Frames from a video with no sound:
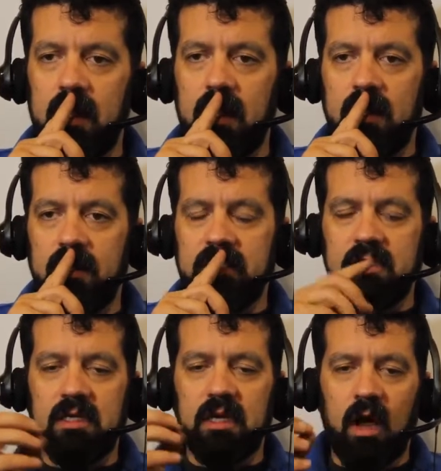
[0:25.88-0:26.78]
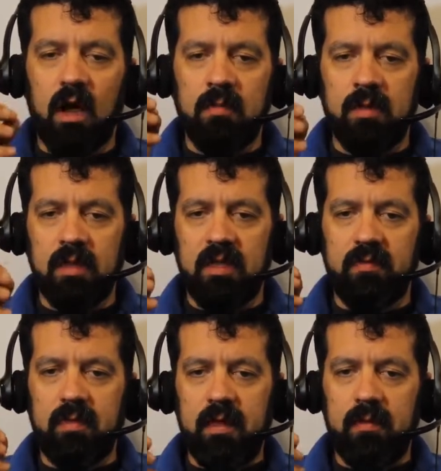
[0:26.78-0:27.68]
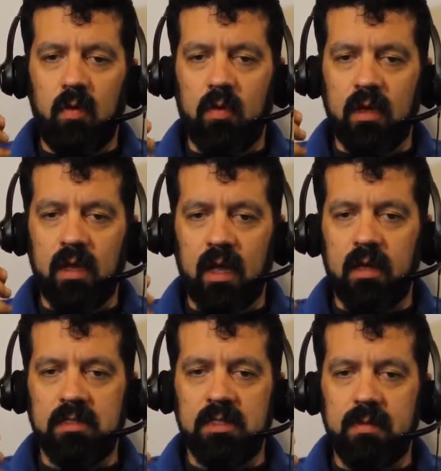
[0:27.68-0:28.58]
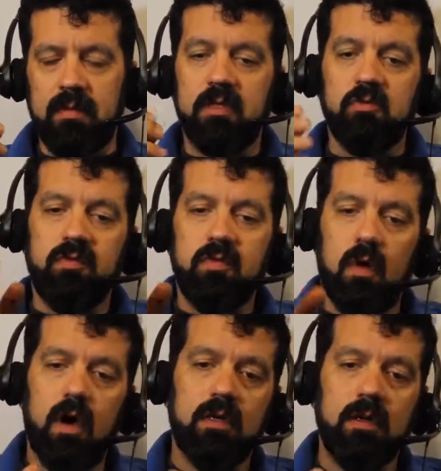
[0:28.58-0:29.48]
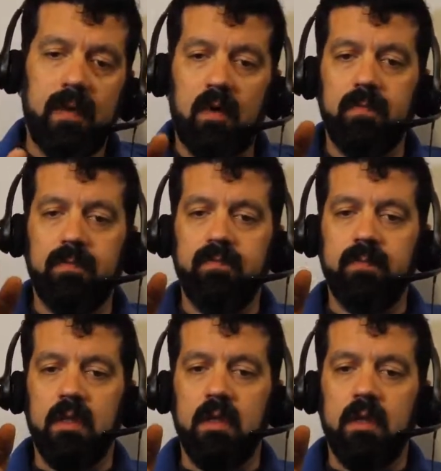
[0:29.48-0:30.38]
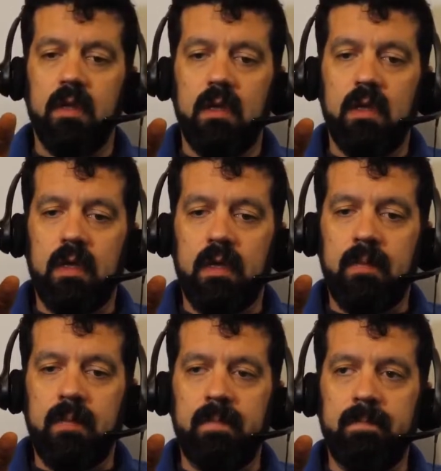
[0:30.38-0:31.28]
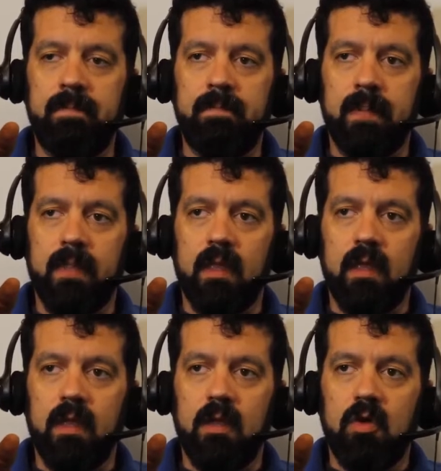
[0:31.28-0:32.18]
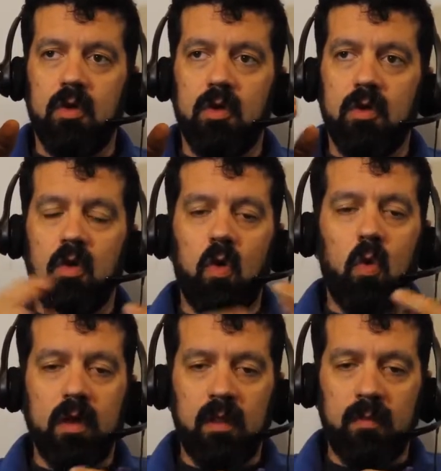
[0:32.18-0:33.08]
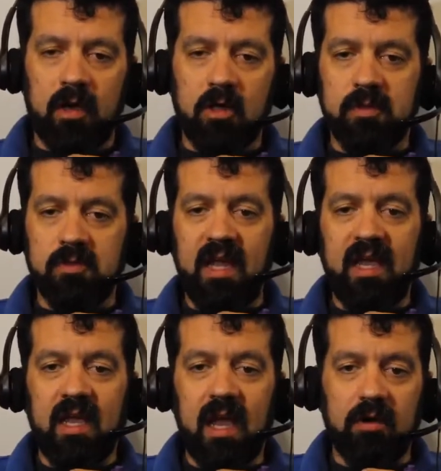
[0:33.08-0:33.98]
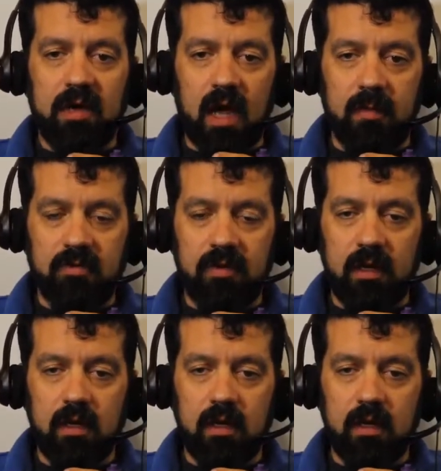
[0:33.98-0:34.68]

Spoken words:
this is an unbelievably important concept because we've talked about um, corneal measurements. We're taking keratometry